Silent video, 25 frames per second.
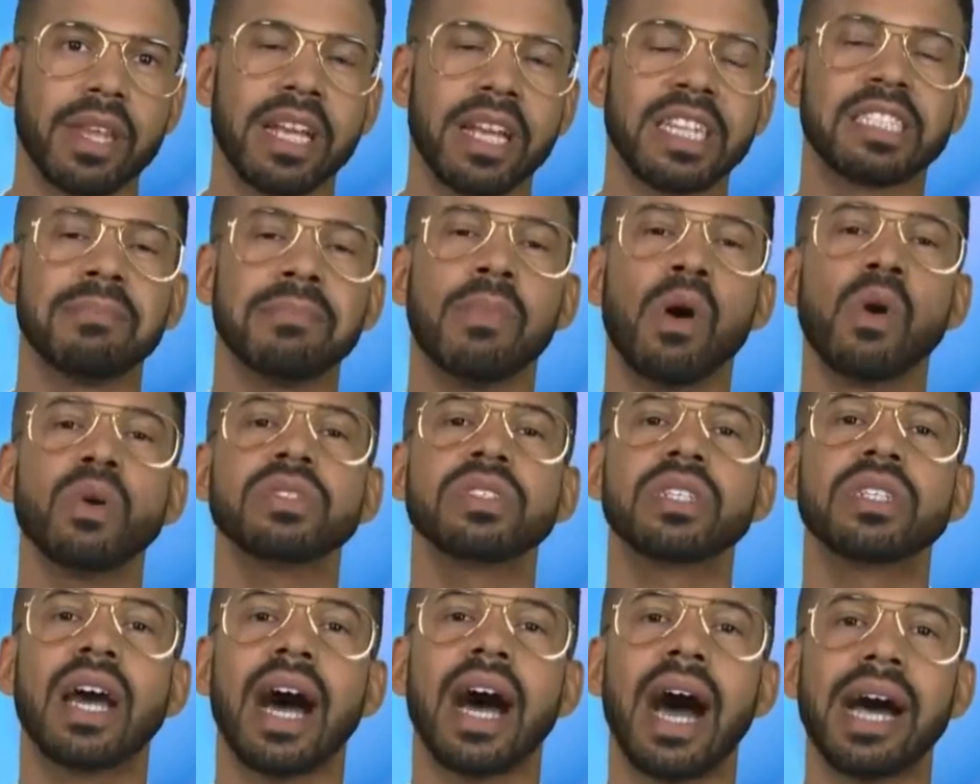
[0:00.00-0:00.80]
is
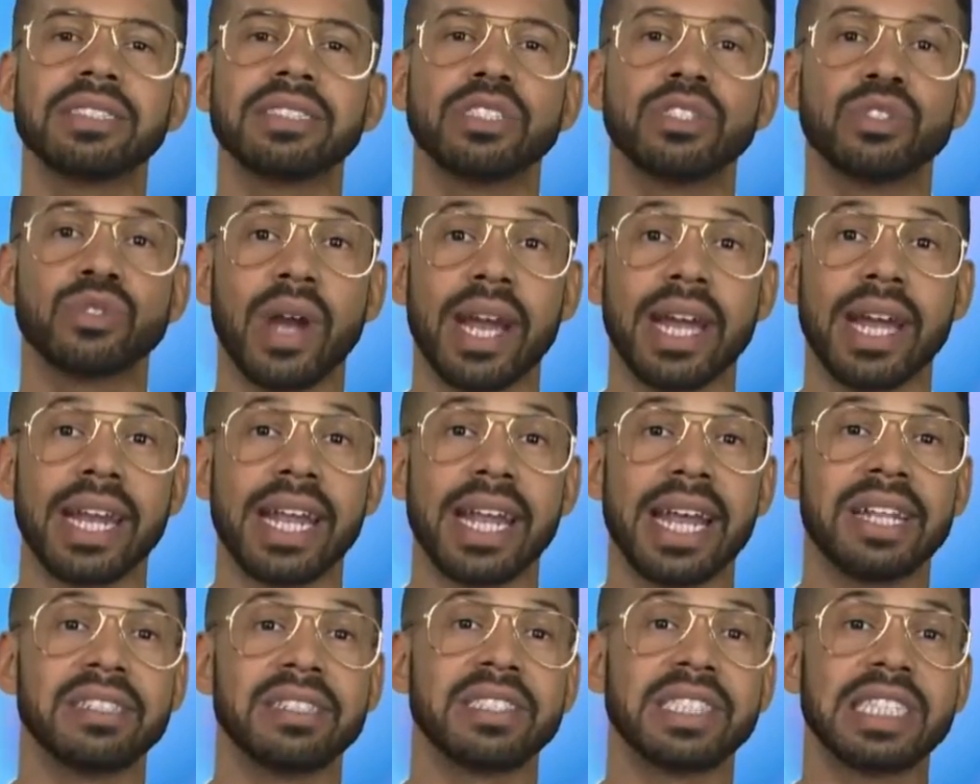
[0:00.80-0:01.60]
most
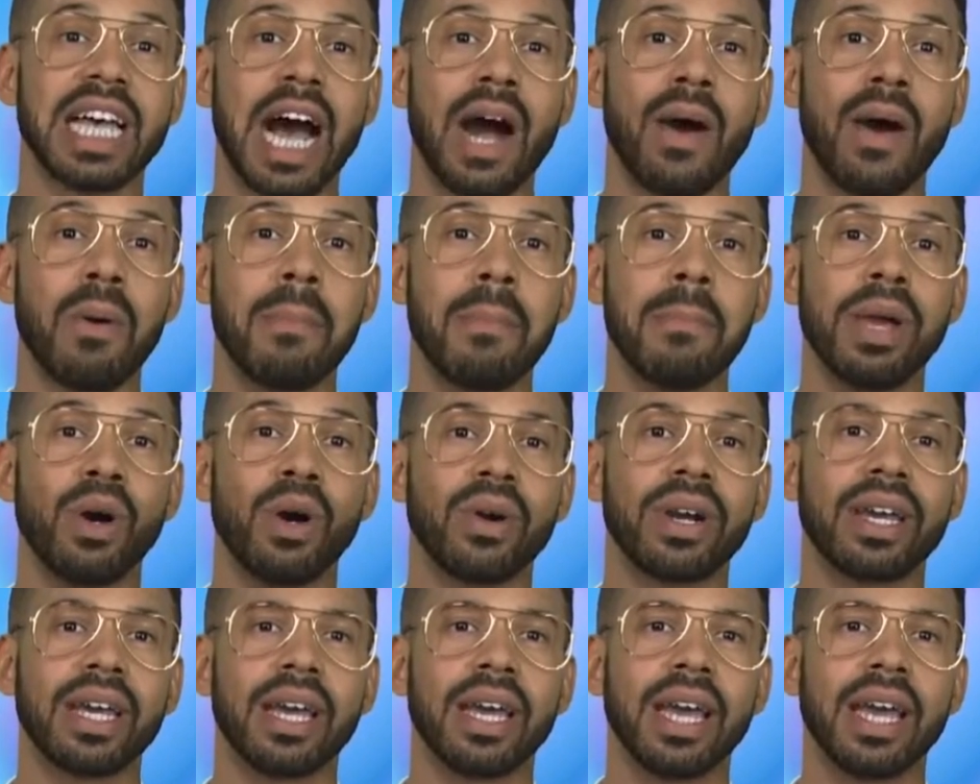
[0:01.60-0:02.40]
concentrated in sour
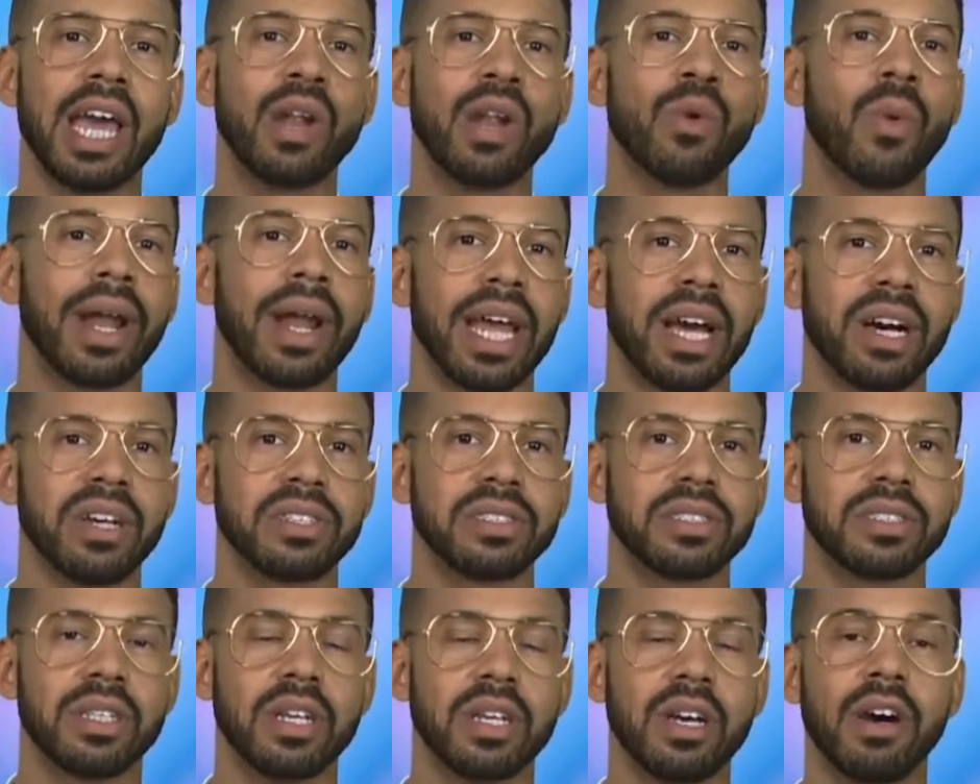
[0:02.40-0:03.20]
milk and what
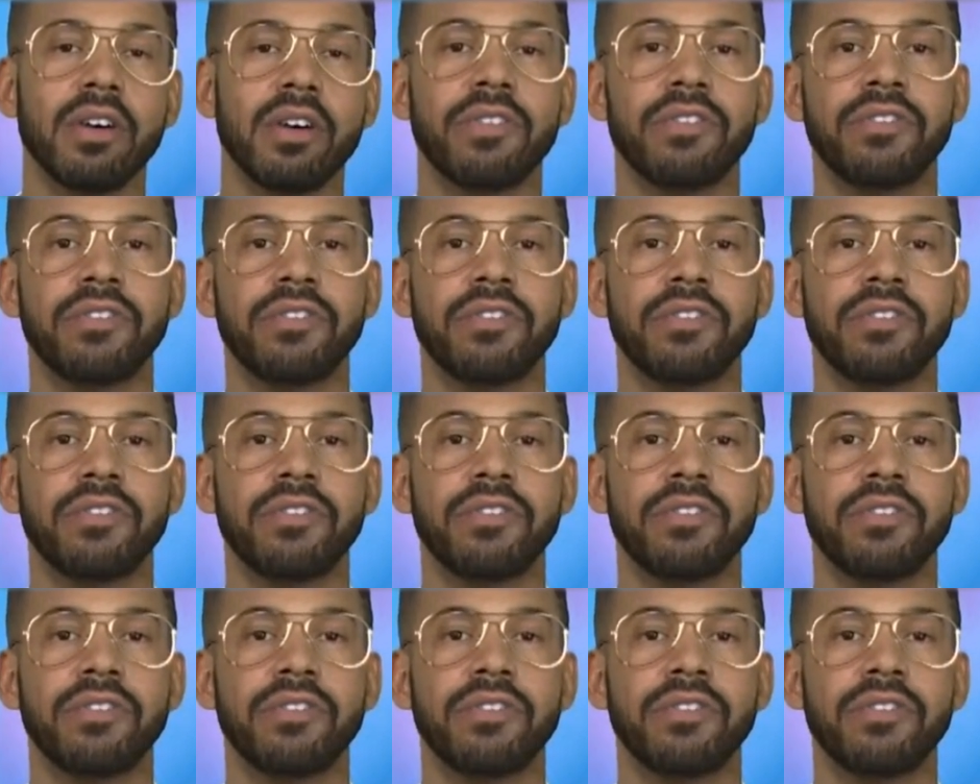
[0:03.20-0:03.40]
else?